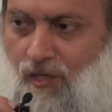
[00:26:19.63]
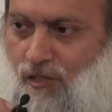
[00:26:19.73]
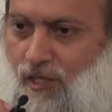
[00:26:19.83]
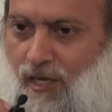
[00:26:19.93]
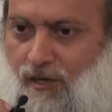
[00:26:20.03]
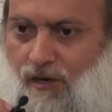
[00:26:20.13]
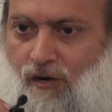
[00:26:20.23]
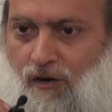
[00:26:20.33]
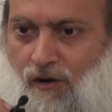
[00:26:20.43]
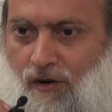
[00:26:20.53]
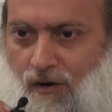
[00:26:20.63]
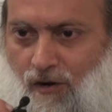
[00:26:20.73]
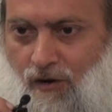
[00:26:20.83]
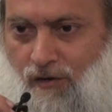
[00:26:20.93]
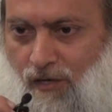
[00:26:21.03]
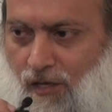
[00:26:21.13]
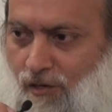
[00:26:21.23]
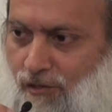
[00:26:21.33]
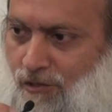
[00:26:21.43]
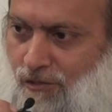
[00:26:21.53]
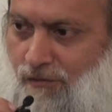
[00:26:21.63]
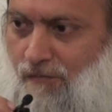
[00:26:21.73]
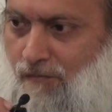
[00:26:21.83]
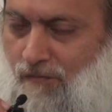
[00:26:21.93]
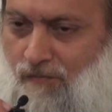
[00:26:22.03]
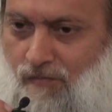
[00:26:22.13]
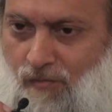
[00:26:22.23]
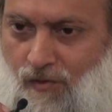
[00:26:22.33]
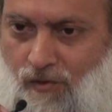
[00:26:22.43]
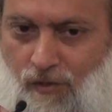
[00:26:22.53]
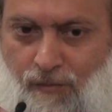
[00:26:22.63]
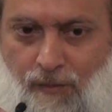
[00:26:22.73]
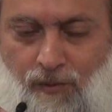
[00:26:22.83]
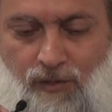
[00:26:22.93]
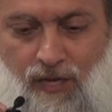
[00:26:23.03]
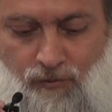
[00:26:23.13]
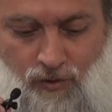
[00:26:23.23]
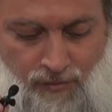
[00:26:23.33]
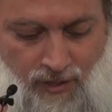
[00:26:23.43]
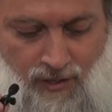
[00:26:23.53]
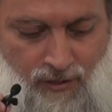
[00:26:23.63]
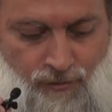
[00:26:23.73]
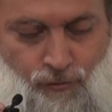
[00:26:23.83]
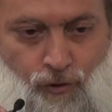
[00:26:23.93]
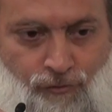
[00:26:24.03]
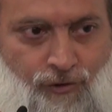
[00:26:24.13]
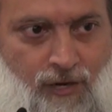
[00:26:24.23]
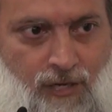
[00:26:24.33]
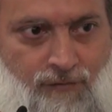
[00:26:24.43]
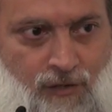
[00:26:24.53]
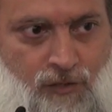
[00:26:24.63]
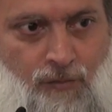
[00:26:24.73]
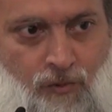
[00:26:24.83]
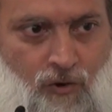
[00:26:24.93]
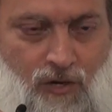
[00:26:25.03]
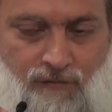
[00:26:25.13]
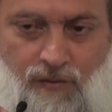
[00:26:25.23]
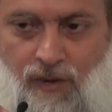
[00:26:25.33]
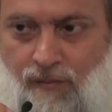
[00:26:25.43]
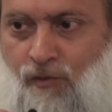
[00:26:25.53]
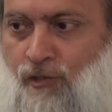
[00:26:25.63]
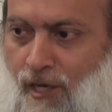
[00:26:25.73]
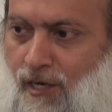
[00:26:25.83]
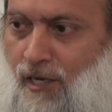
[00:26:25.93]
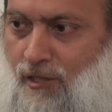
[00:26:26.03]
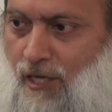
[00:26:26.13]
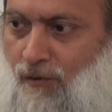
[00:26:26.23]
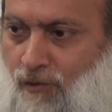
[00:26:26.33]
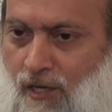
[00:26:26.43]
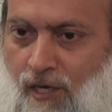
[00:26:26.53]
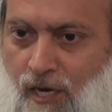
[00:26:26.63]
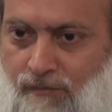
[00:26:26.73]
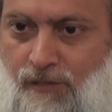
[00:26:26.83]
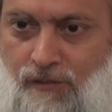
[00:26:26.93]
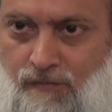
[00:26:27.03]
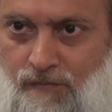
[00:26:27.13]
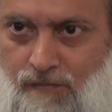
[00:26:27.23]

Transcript: He's taken our leaders, you know, the people that will be the forefront of the support of Imam Hussein al-Islam when he comes.